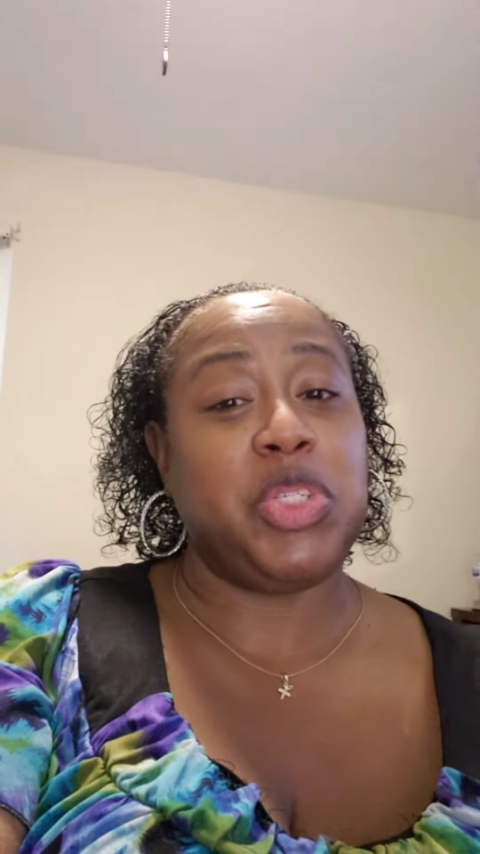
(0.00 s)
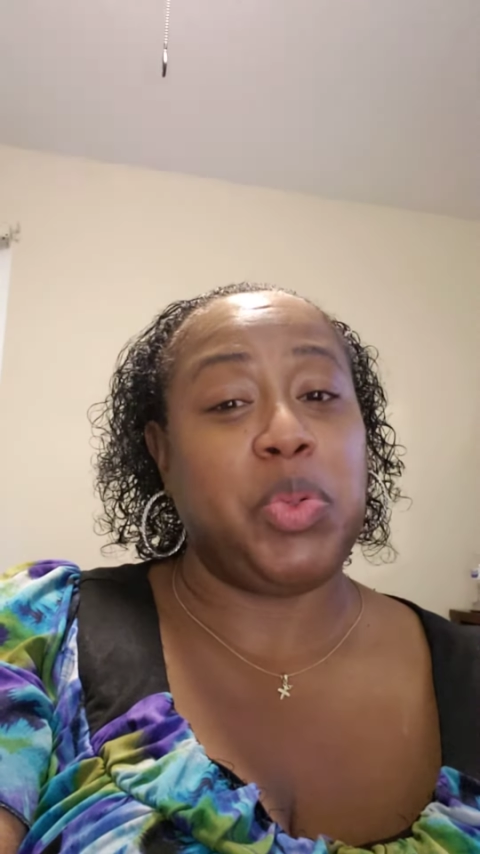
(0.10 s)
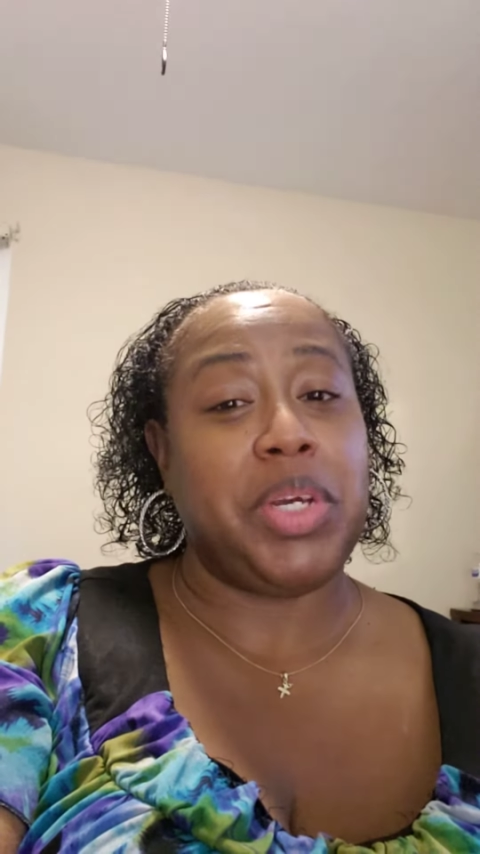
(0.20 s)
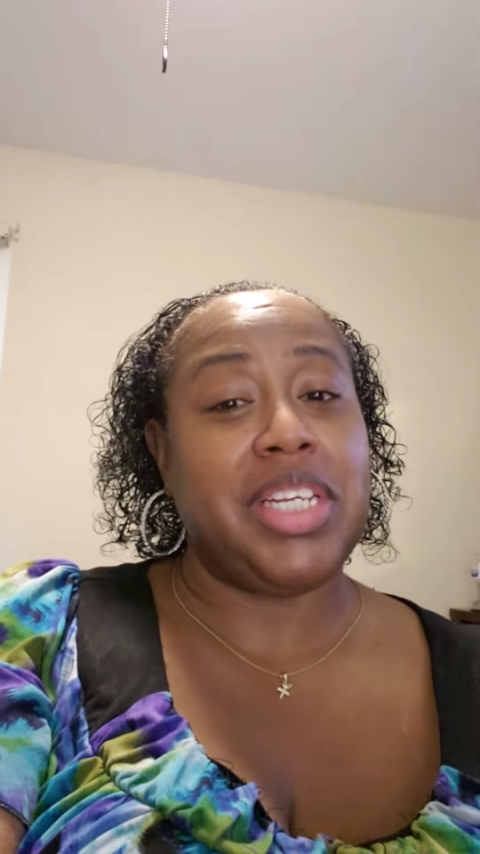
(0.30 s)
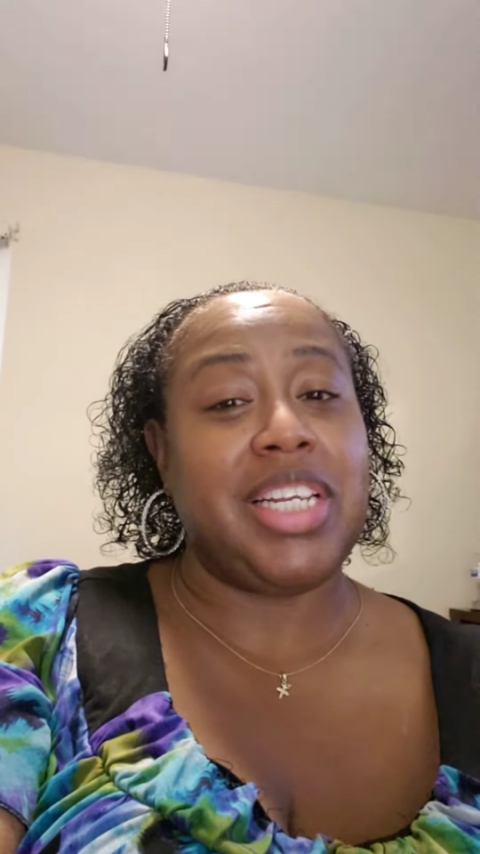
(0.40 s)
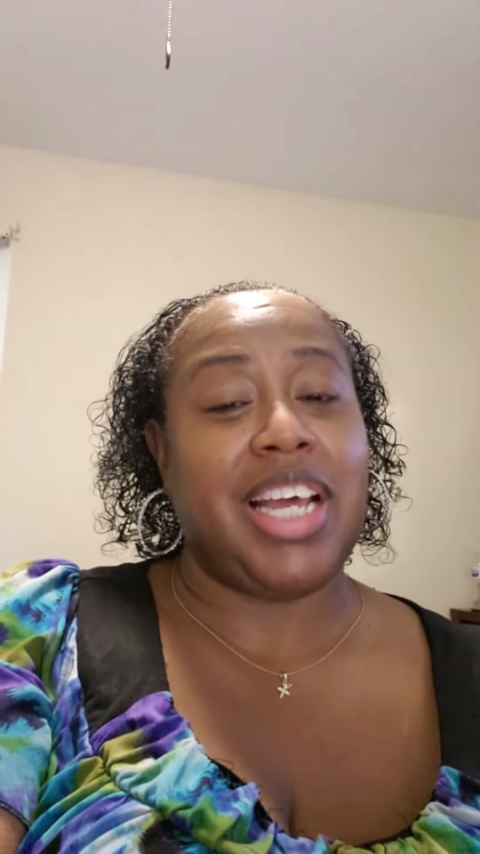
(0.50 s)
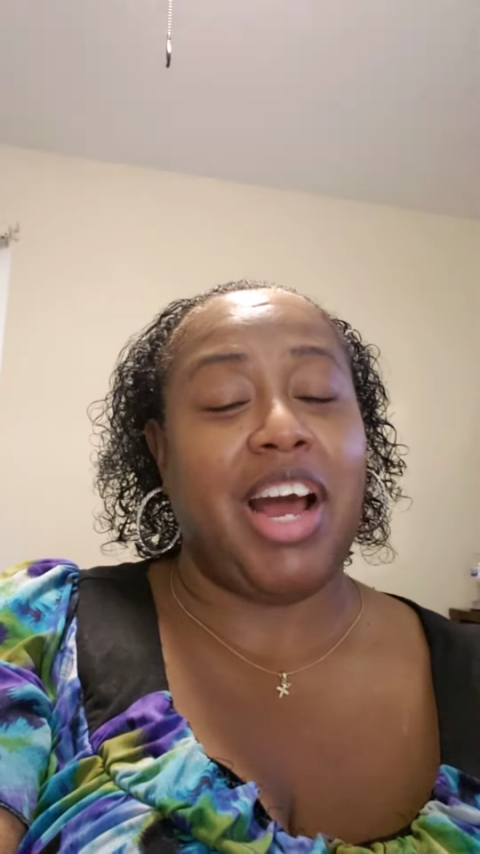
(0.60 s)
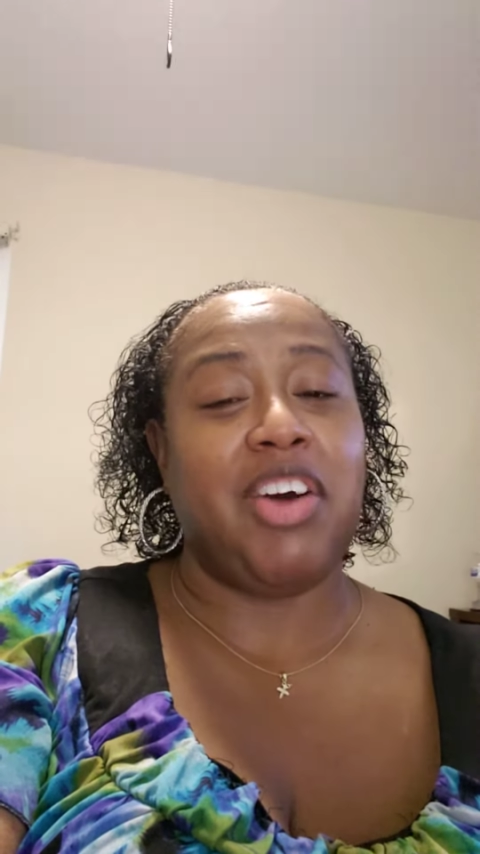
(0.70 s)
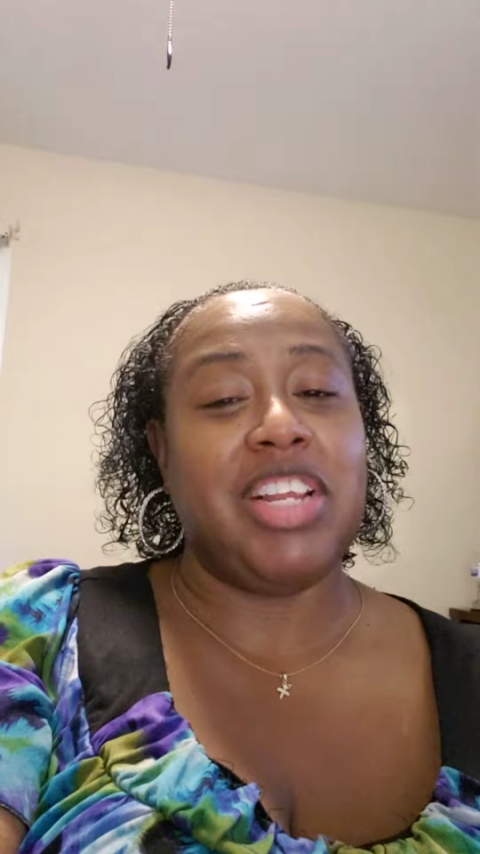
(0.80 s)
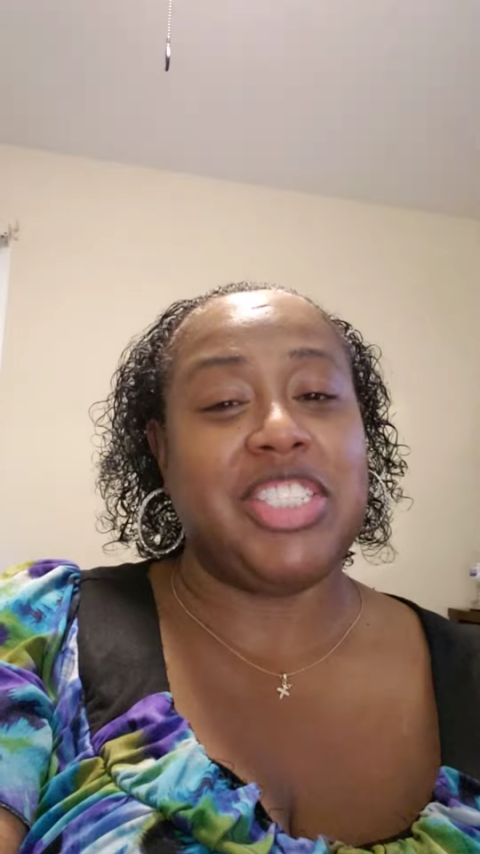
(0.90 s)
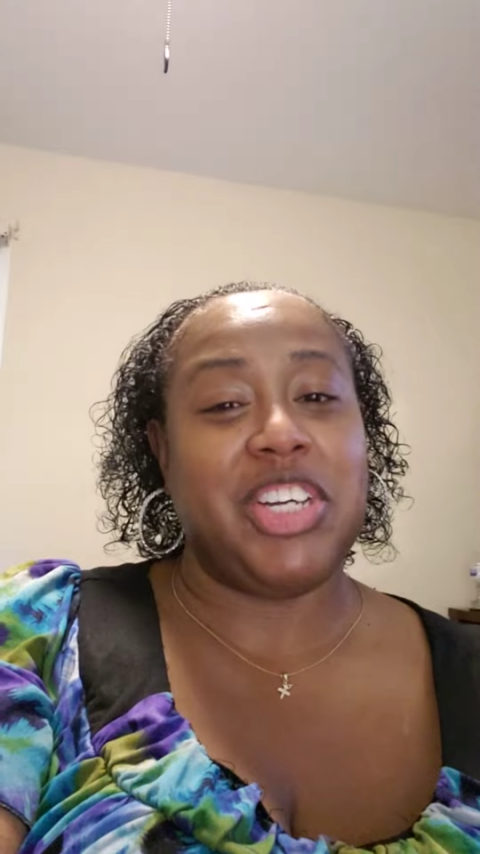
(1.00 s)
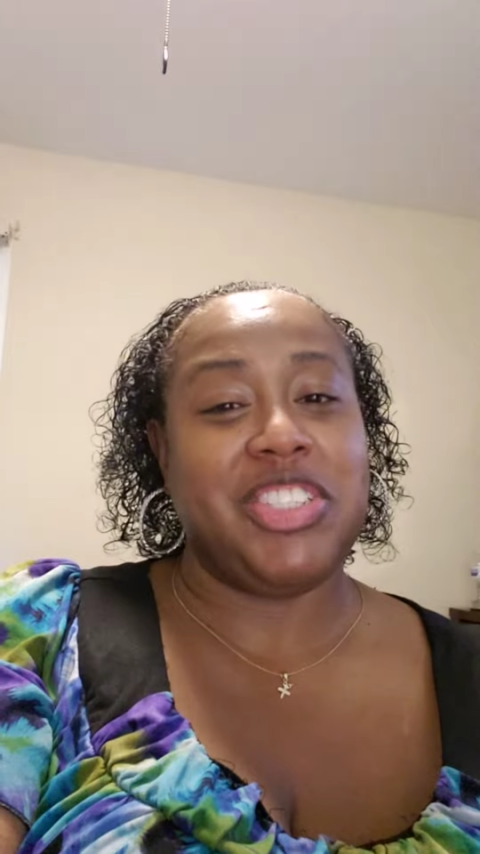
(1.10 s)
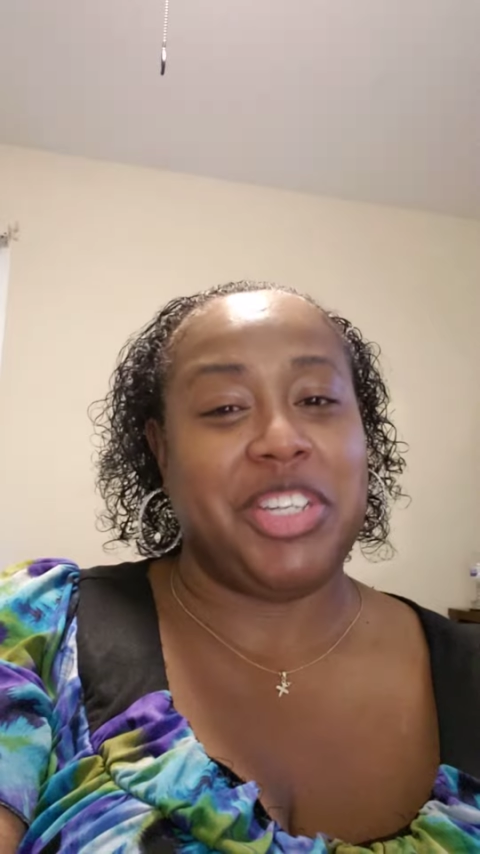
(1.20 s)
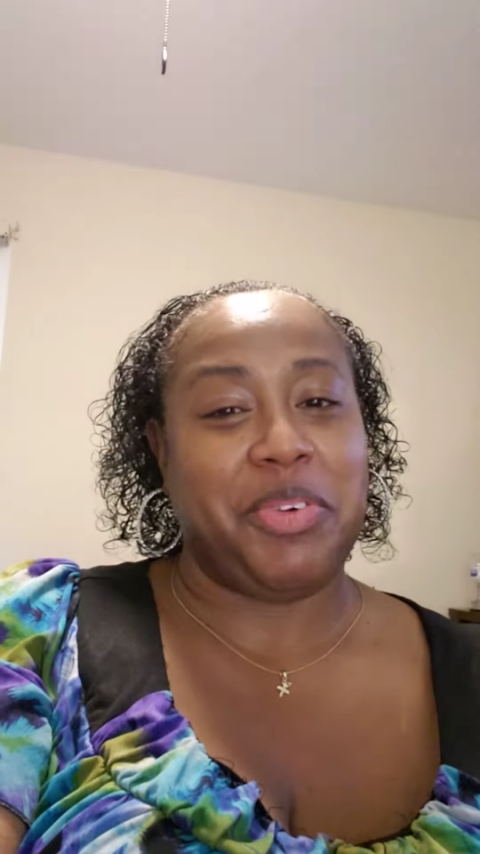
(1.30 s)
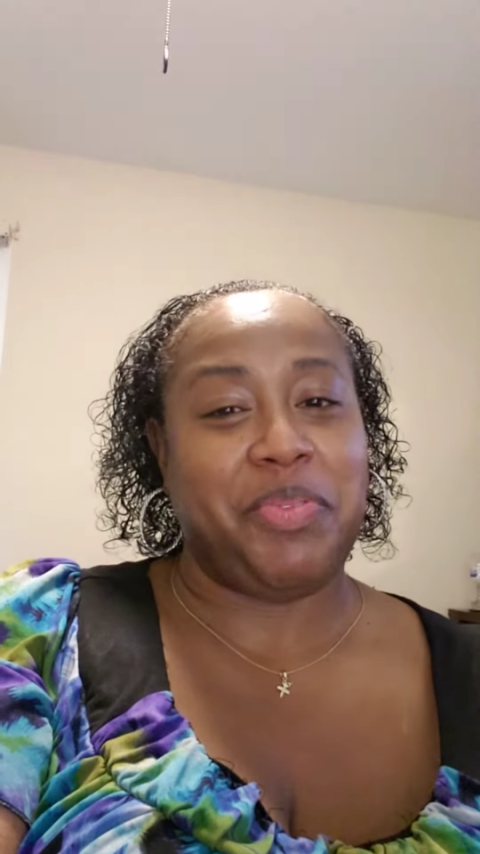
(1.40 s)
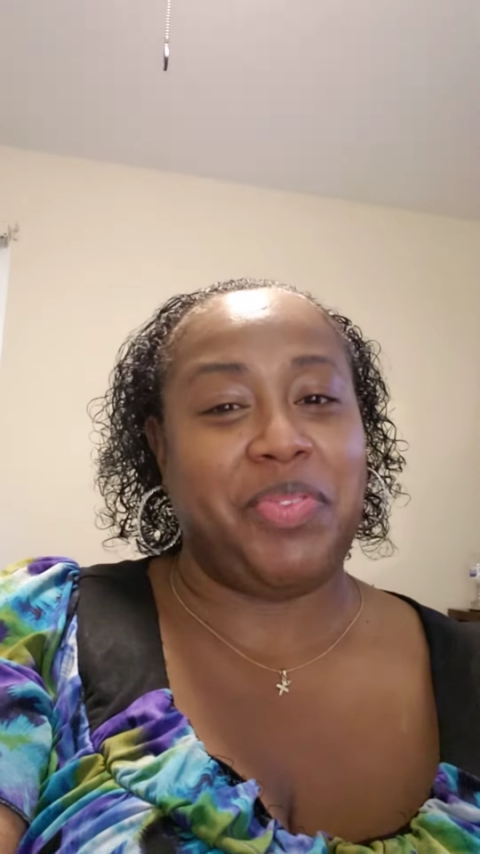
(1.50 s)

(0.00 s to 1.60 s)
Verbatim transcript: to it. I'll let y'all know.